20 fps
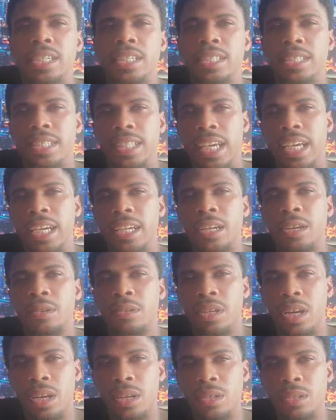staying
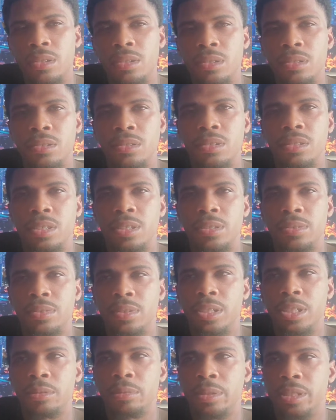on code. You
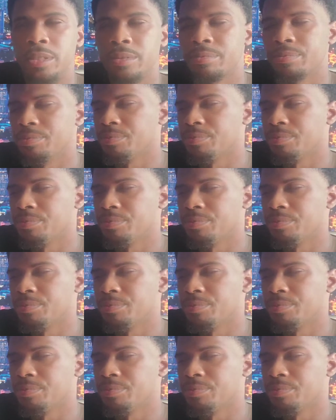feel me?